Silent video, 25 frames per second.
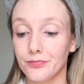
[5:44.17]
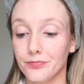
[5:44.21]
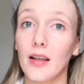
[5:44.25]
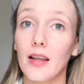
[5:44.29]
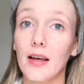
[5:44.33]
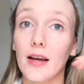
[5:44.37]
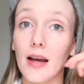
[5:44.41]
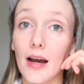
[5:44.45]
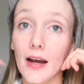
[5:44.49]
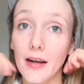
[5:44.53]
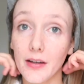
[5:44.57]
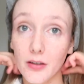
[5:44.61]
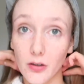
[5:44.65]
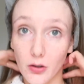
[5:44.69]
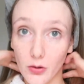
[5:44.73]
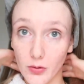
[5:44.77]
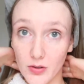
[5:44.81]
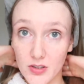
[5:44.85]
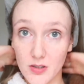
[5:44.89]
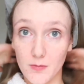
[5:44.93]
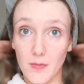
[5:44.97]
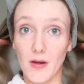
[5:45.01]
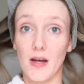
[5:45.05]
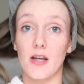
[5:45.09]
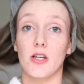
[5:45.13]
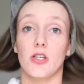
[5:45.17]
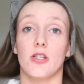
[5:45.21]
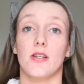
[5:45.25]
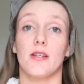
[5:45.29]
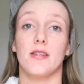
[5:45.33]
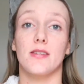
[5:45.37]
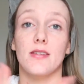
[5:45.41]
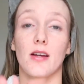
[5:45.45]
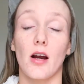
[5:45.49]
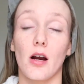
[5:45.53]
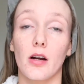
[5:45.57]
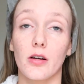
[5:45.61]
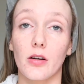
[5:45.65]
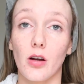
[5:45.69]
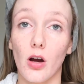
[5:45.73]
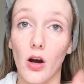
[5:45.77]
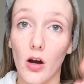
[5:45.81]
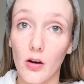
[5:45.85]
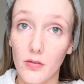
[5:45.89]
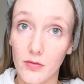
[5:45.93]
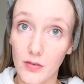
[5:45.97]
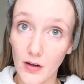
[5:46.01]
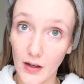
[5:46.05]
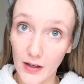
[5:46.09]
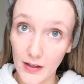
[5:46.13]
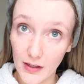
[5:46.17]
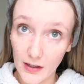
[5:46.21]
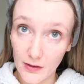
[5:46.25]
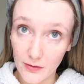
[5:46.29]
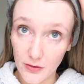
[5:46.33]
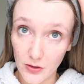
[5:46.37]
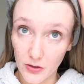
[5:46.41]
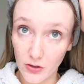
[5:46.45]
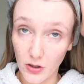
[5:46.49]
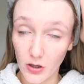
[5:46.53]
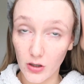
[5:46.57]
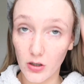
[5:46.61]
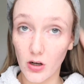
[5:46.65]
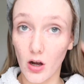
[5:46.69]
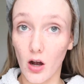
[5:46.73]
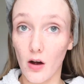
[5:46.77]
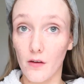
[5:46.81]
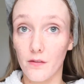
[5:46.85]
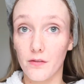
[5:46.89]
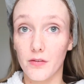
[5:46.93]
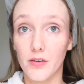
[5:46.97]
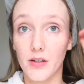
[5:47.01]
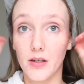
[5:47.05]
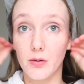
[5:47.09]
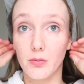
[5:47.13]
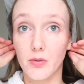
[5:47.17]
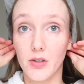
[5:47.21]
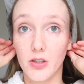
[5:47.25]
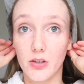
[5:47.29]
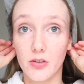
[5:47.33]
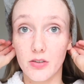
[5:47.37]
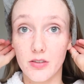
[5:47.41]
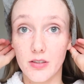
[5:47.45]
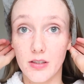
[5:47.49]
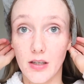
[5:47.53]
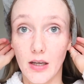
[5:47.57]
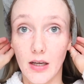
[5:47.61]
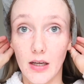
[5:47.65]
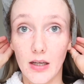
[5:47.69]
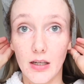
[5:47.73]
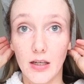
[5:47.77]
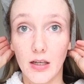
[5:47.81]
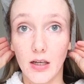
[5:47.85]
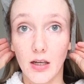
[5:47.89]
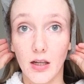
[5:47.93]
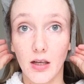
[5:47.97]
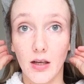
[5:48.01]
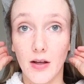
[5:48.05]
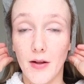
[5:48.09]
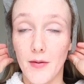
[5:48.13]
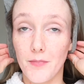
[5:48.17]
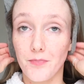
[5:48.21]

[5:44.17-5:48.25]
Like, I know, especially starting off, like if you're not confident with your skin,